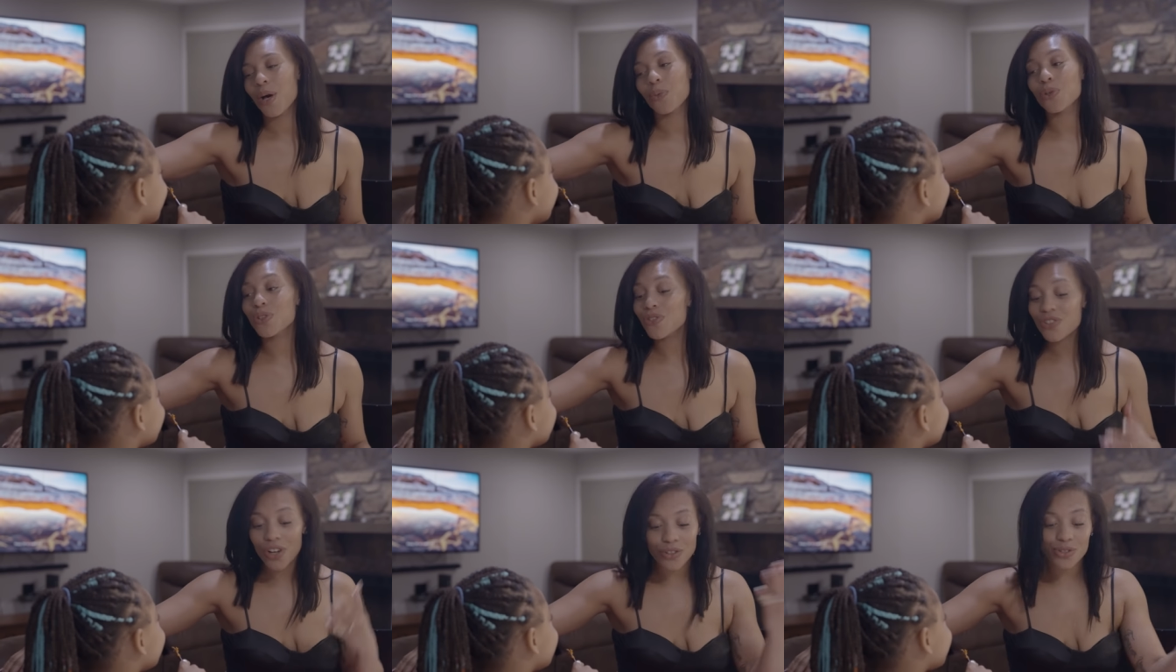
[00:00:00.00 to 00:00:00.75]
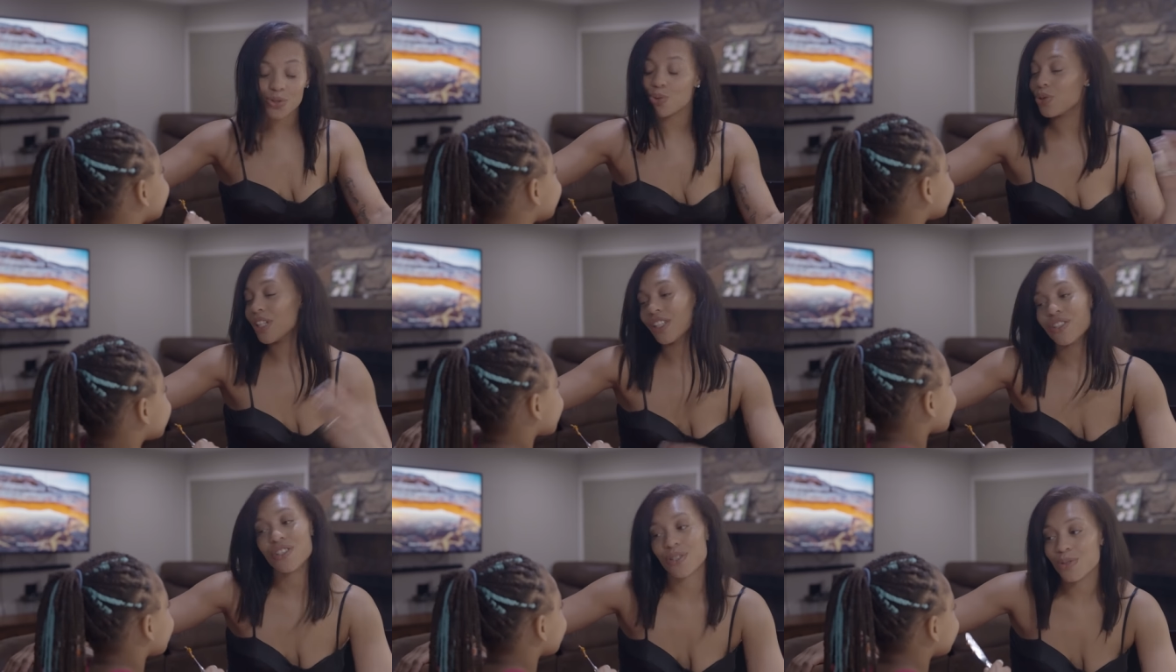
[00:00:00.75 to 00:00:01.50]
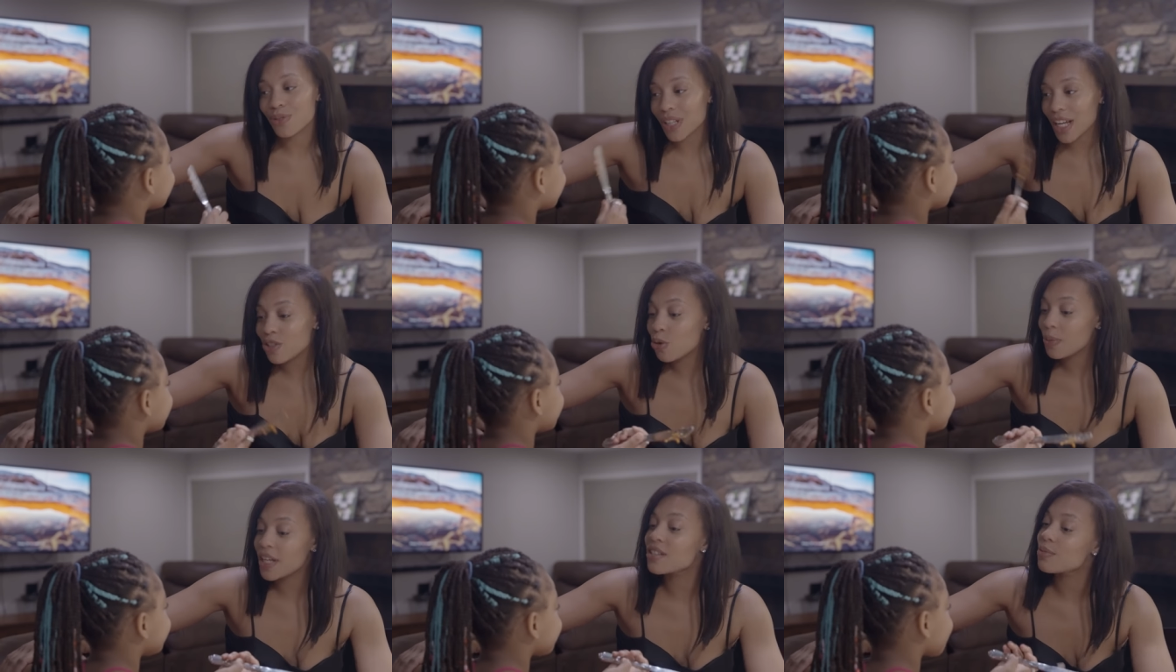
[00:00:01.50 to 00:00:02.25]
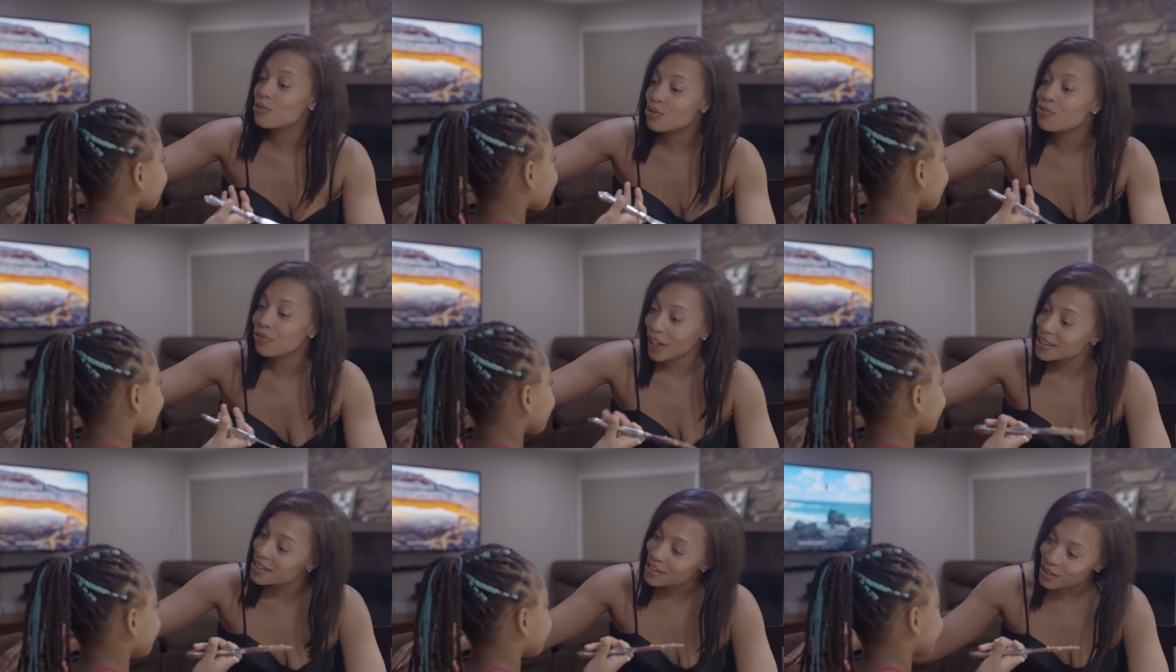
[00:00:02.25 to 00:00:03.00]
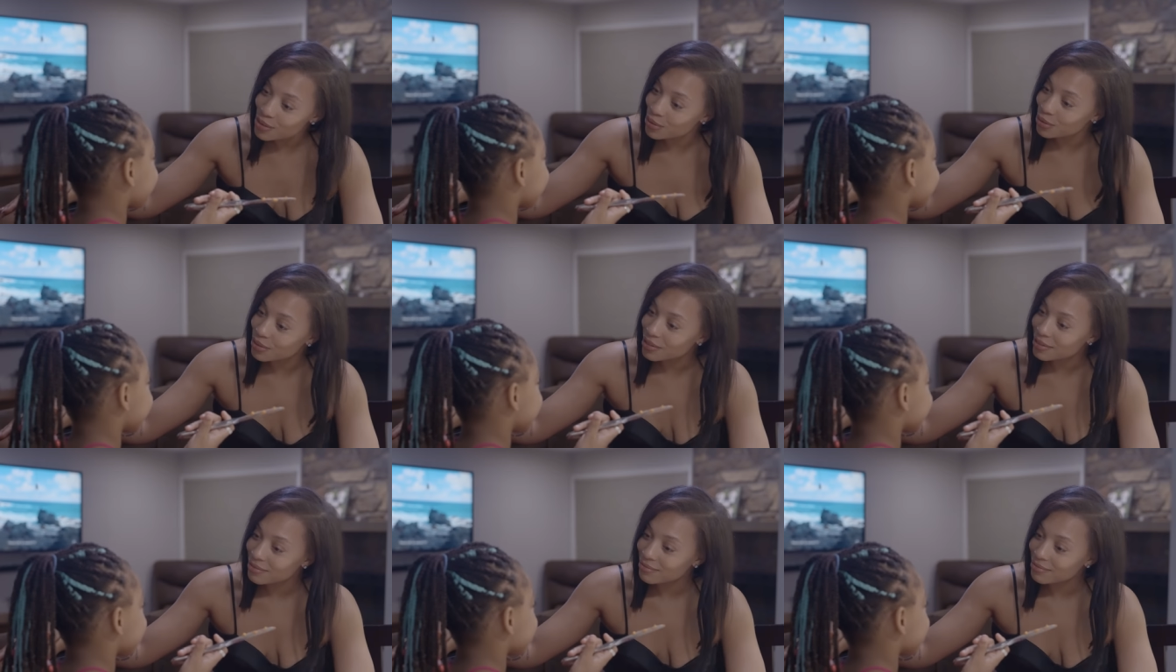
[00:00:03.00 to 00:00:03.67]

well you'll start school here soon and you'll make some new friends too.